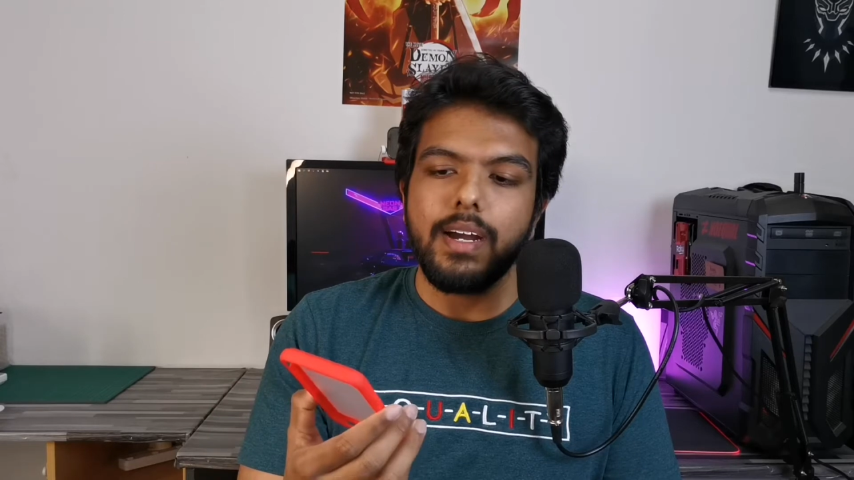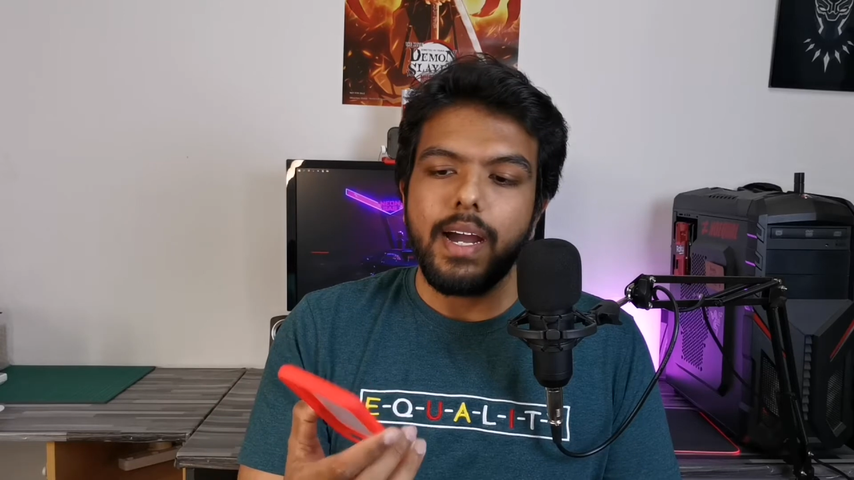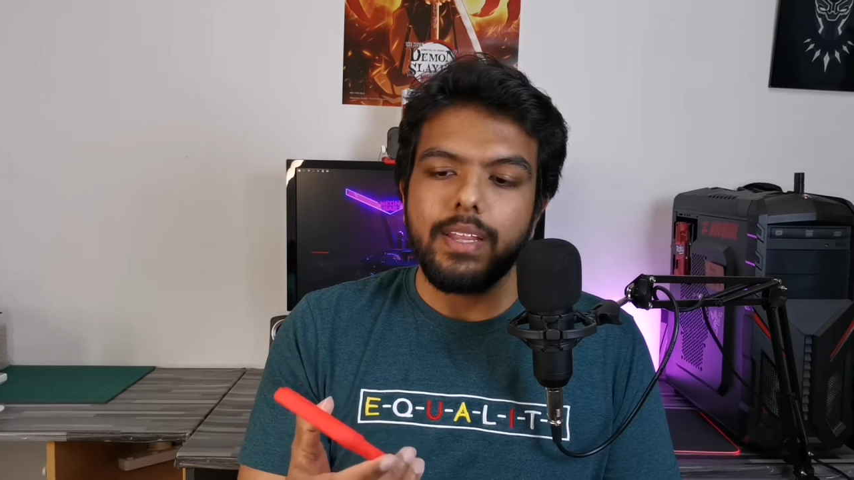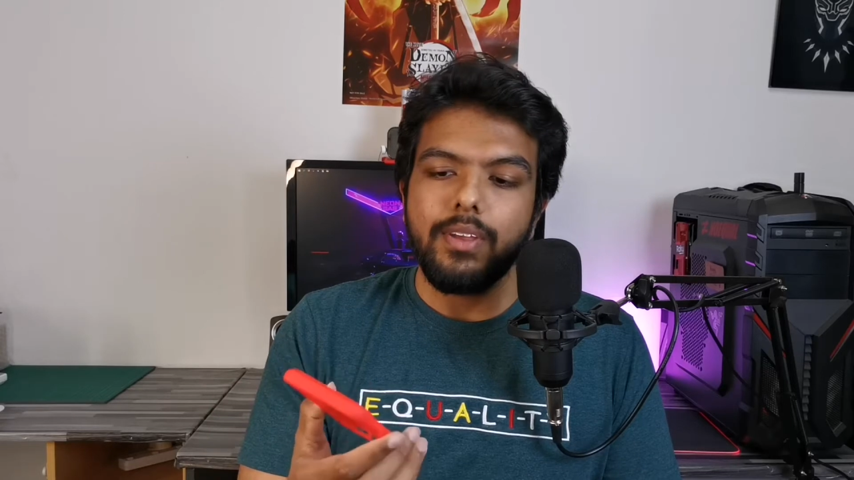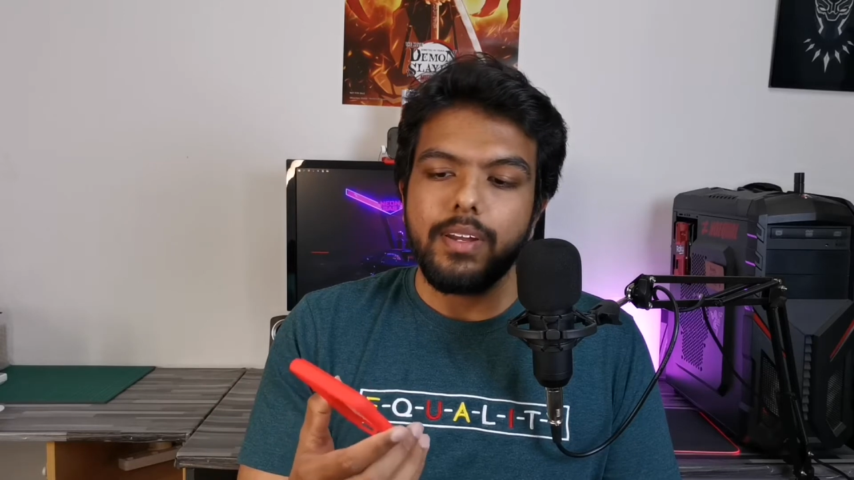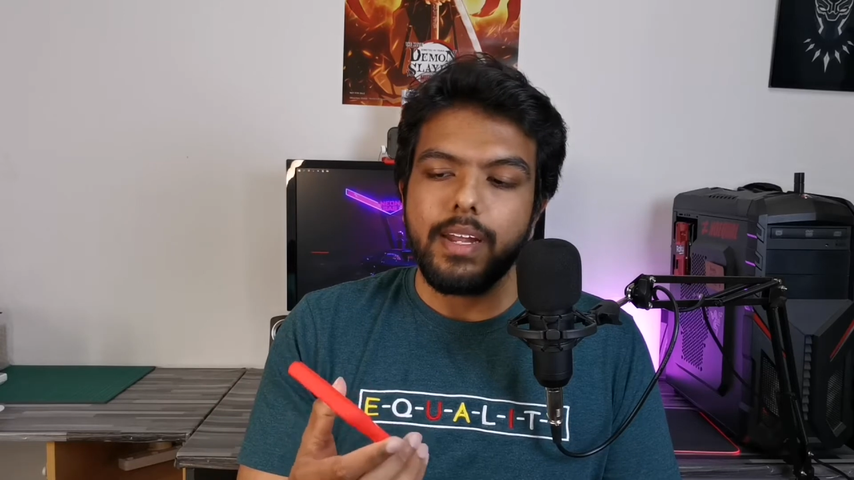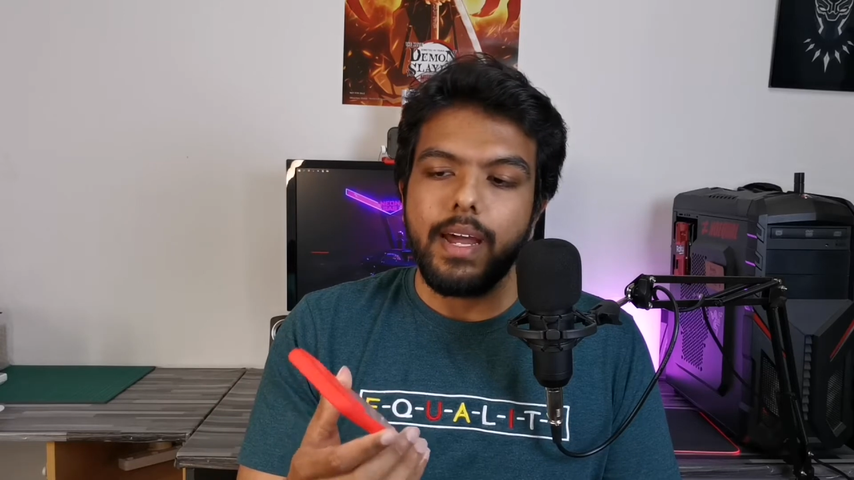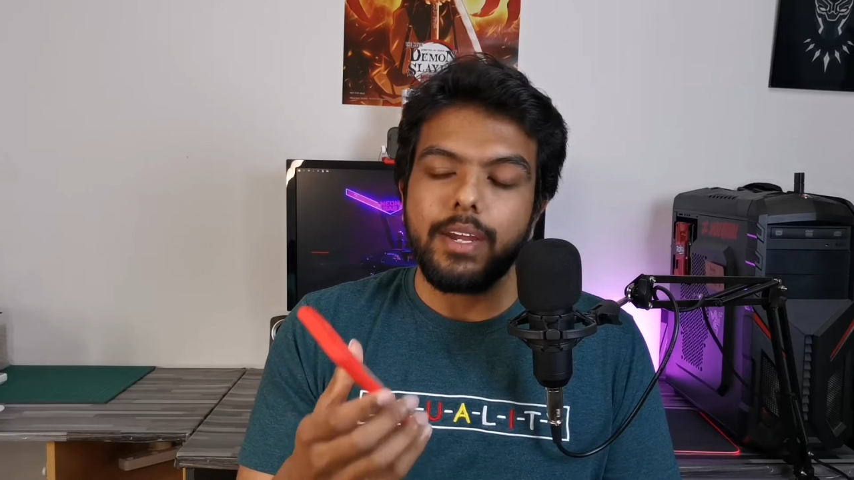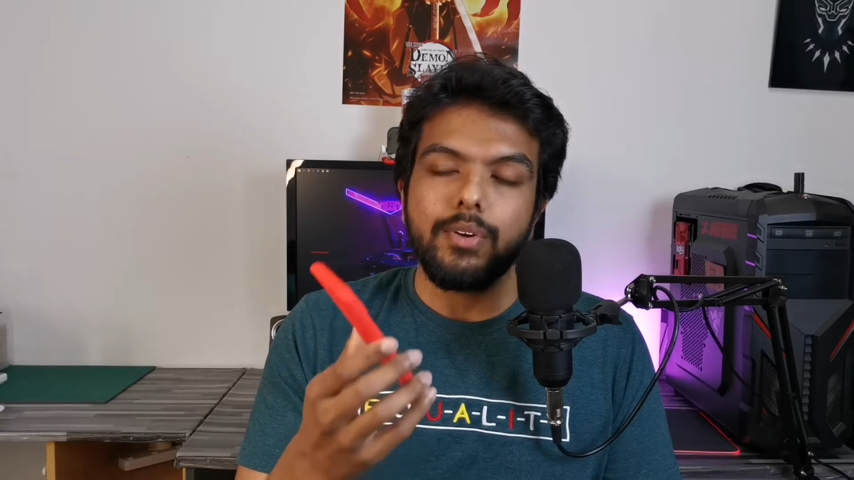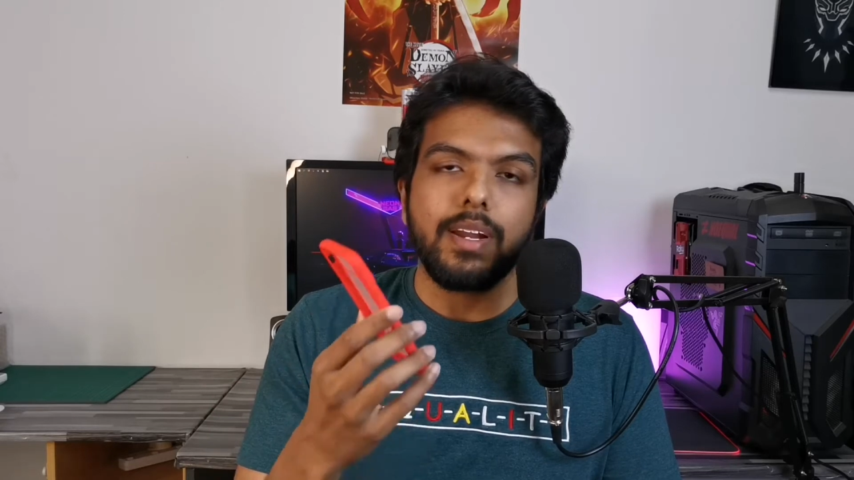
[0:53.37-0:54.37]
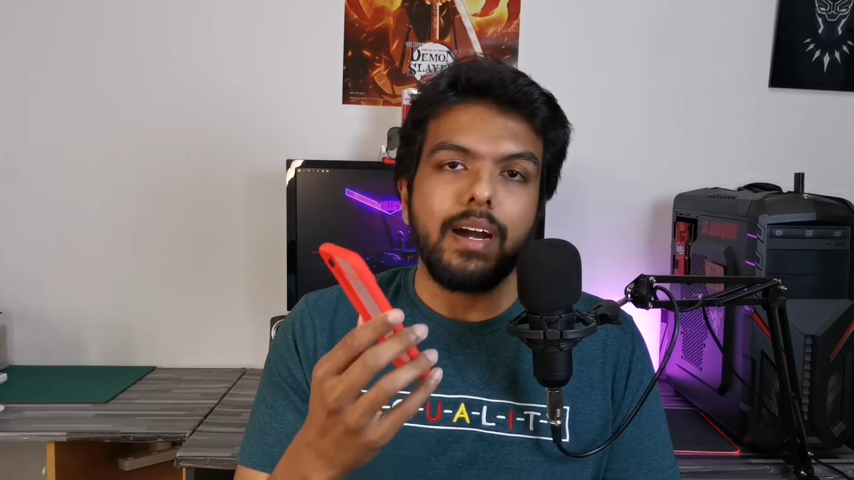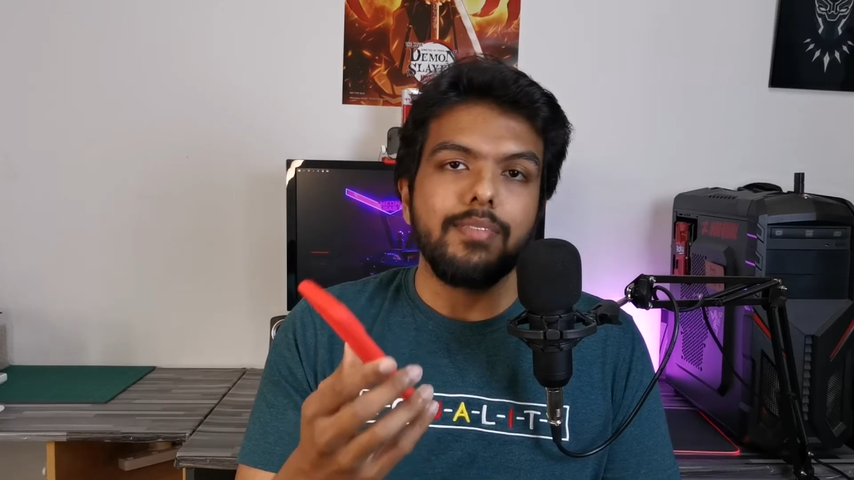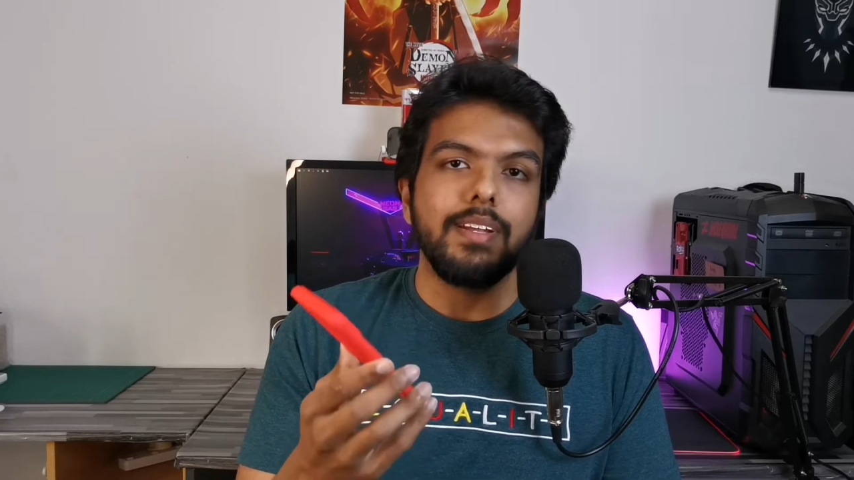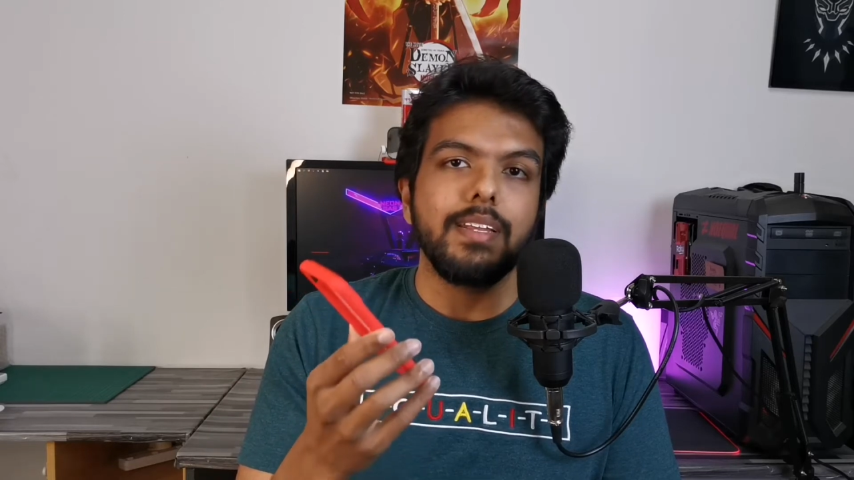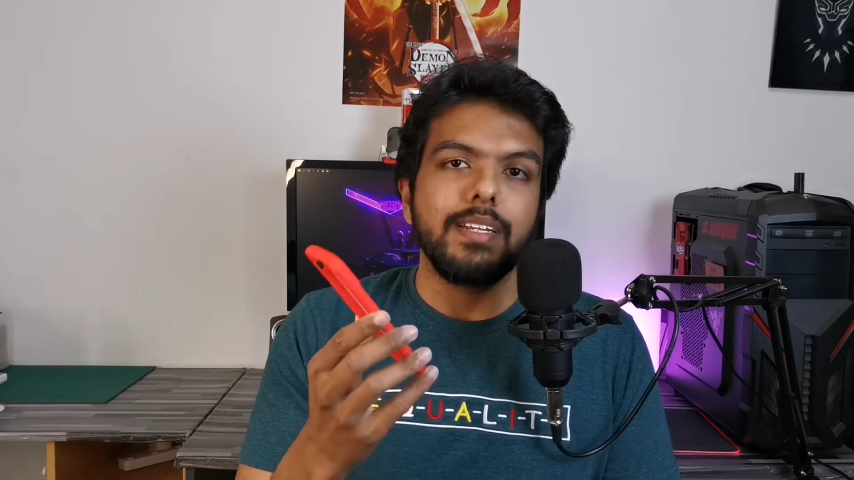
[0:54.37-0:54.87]
I thought that I could
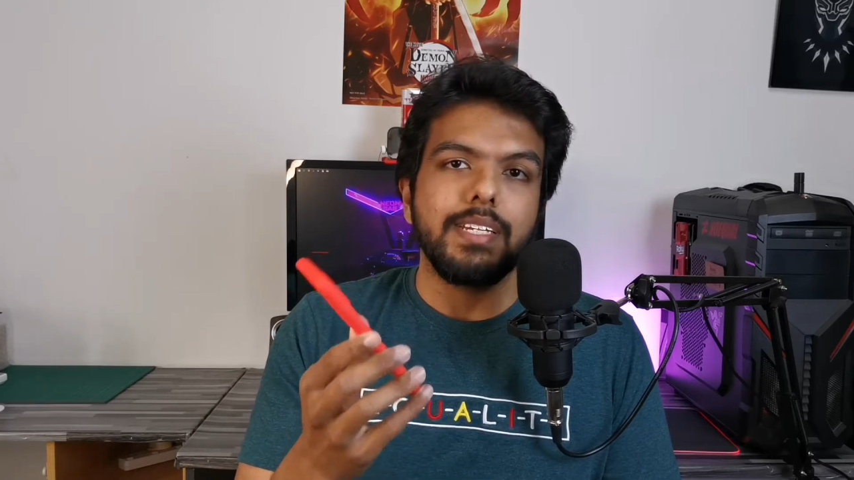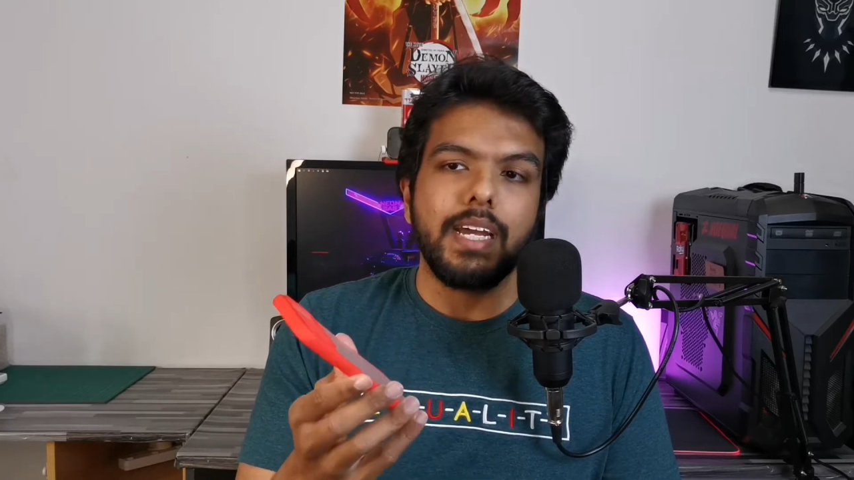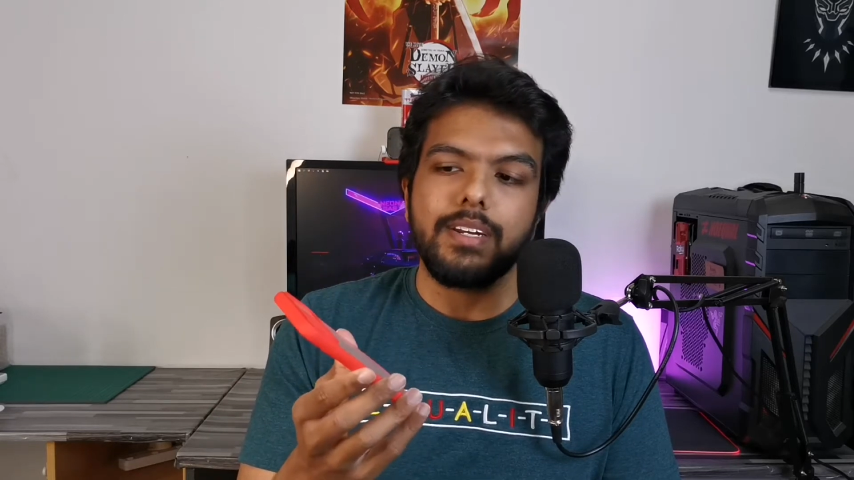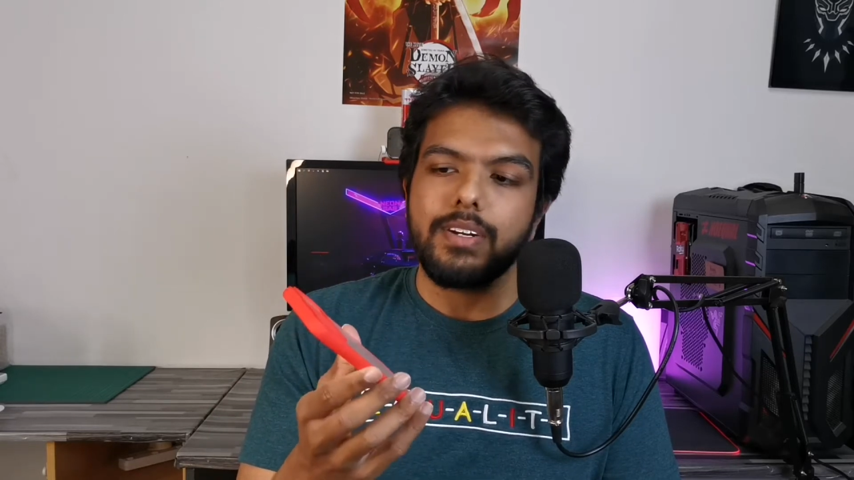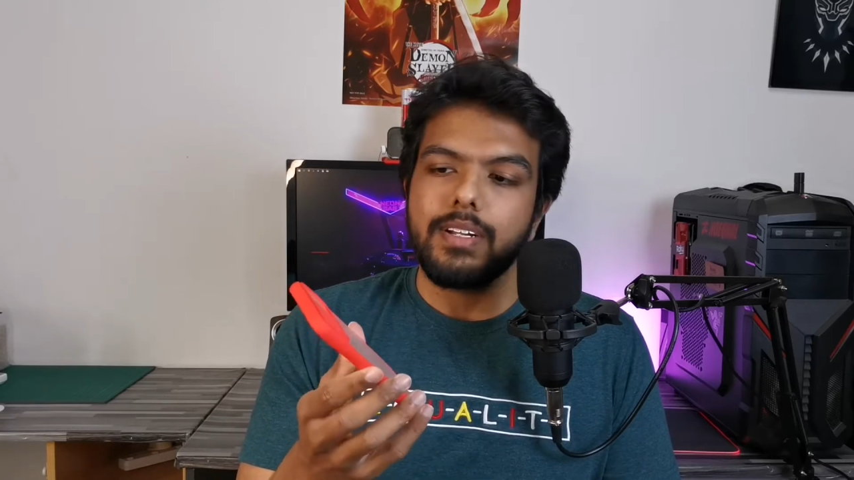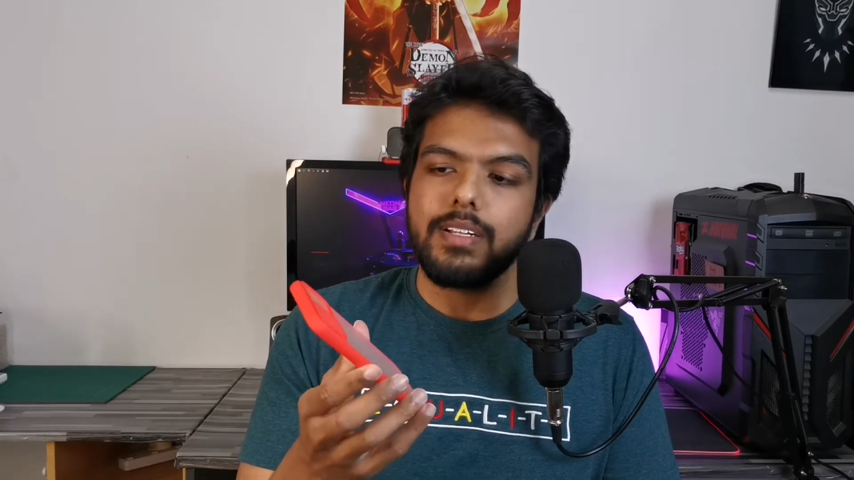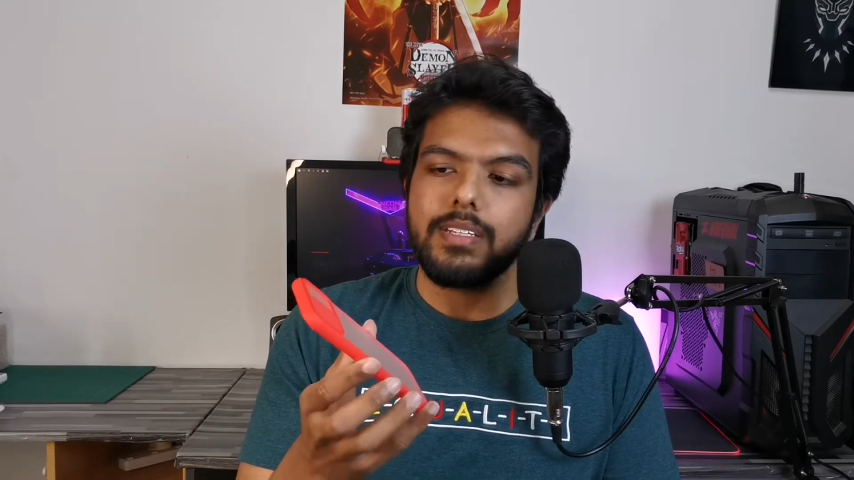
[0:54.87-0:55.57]
cover the general